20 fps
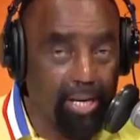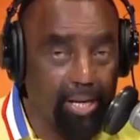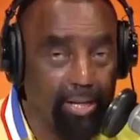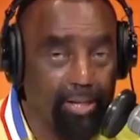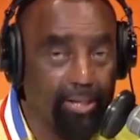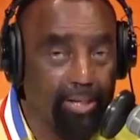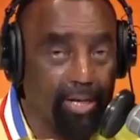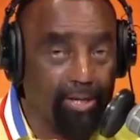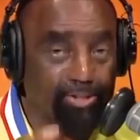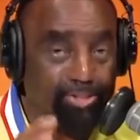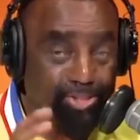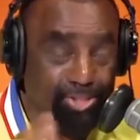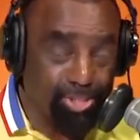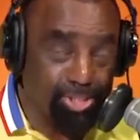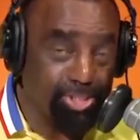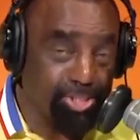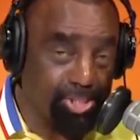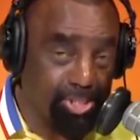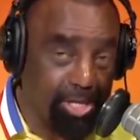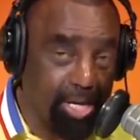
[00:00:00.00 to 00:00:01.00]
Can't, now,
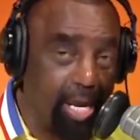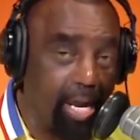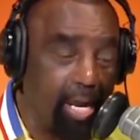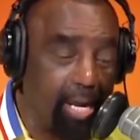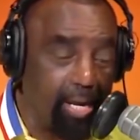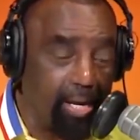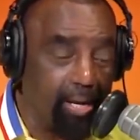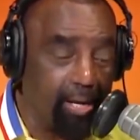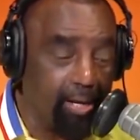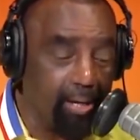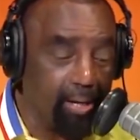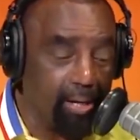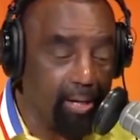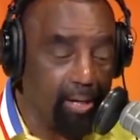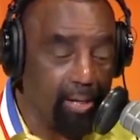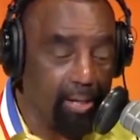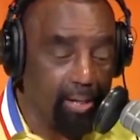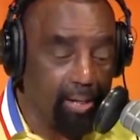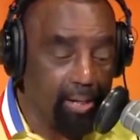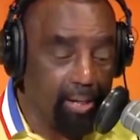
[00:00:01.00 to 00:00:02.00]
she's scared
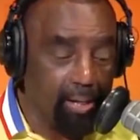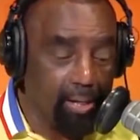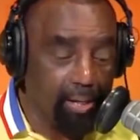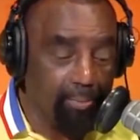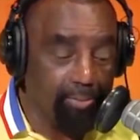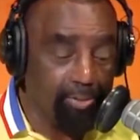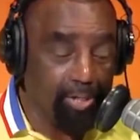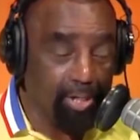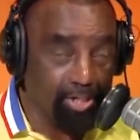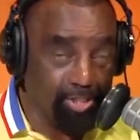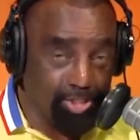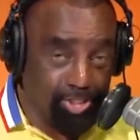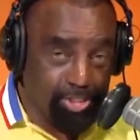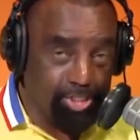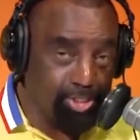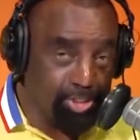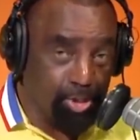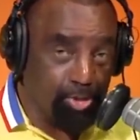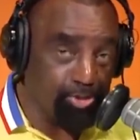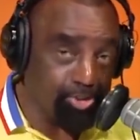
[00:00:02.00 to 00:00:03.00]

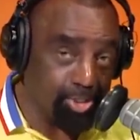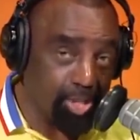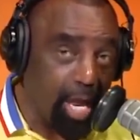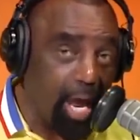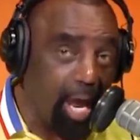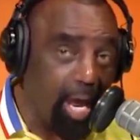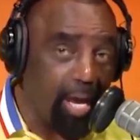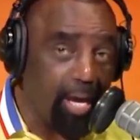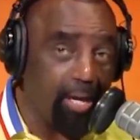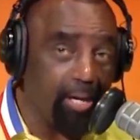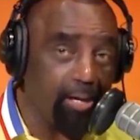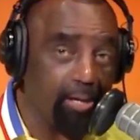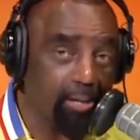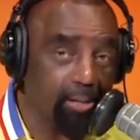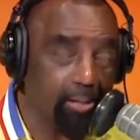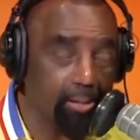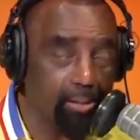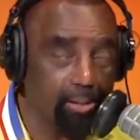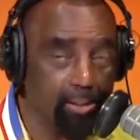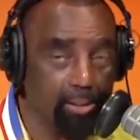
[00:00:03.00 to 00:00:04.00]
because she's so scared.